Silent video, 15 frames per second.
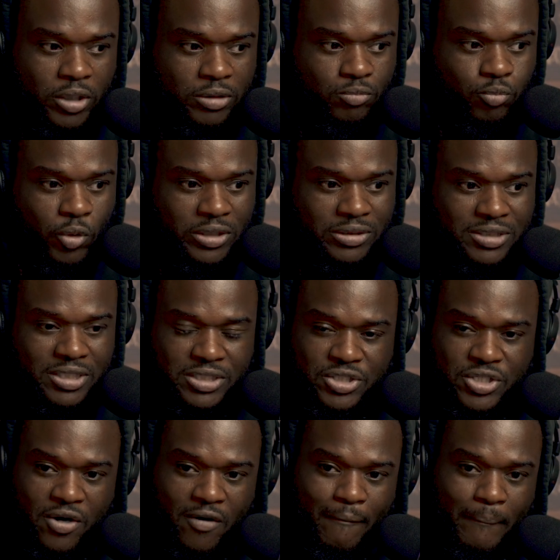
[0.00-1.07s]
What does
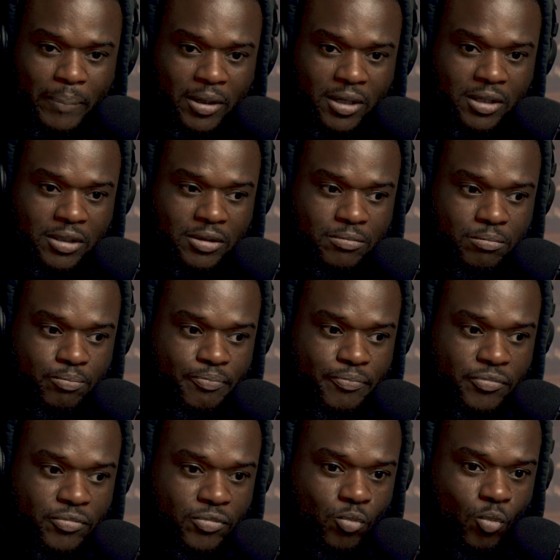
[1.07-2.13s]
your blood?
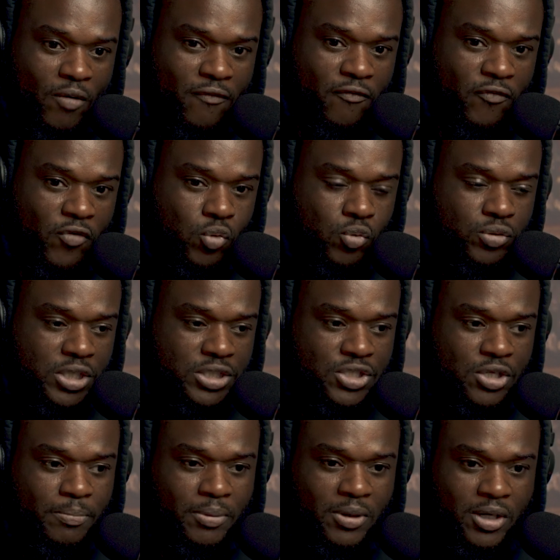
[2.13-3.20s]
What food does your
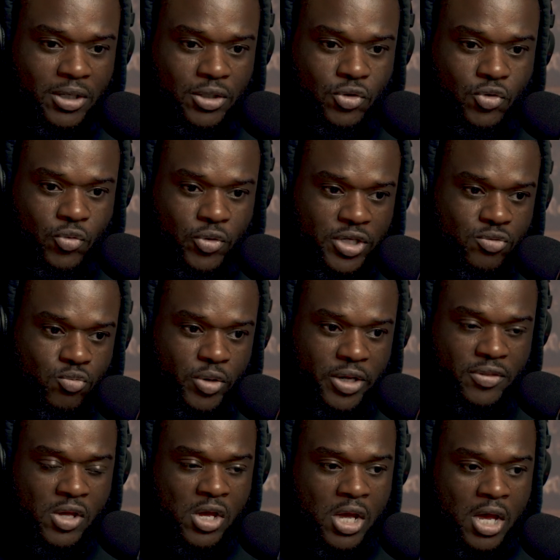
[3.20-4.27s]
blood agree with?
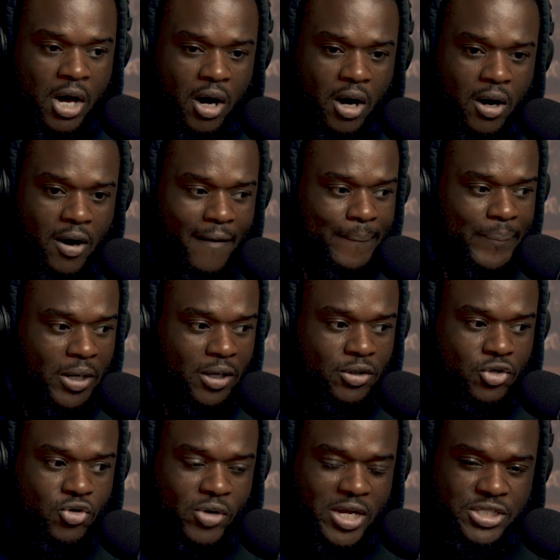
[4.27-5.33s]

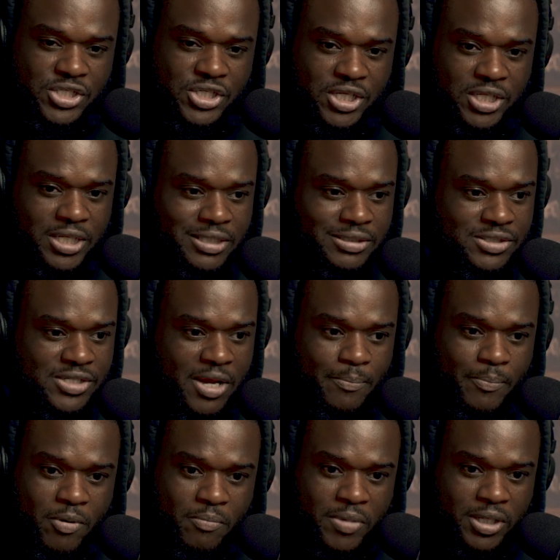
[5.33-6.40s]
Aggression and
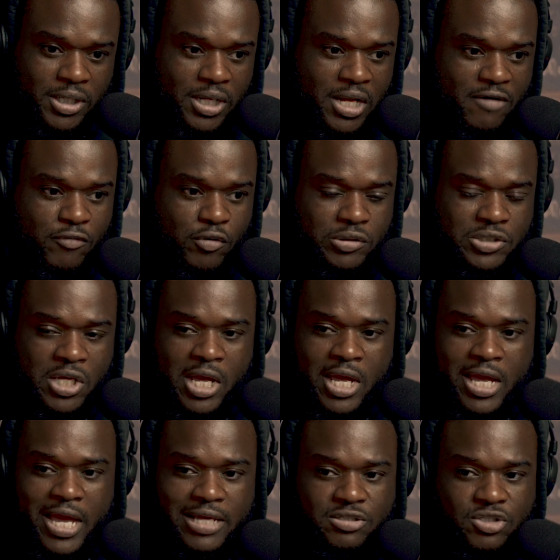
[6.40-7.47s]
temperament levels.
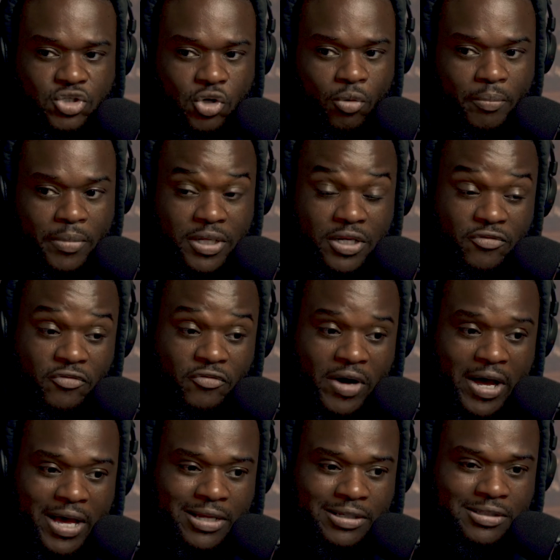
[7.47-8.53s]
There's so many
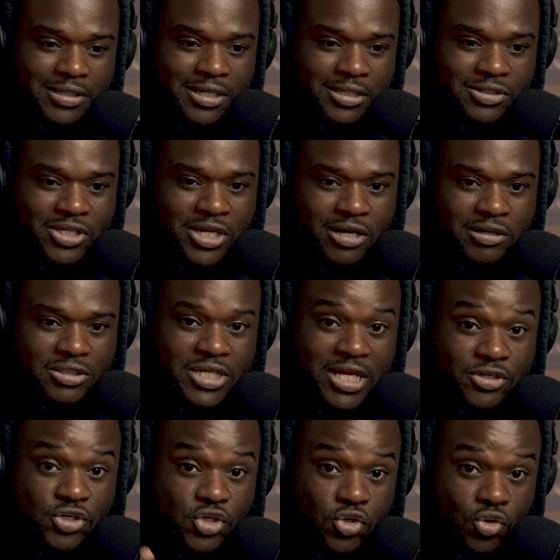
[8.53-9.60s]
fine details that
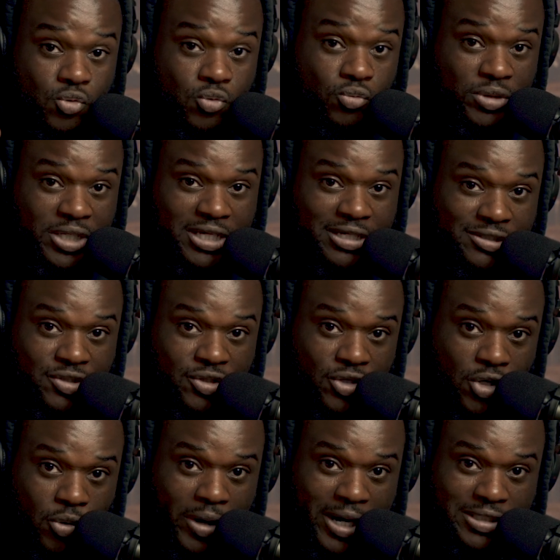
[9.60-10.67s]
you need to
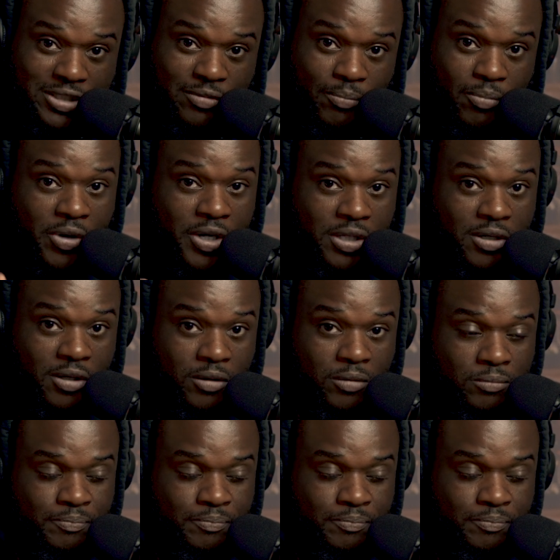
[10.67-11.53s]
know as a breeder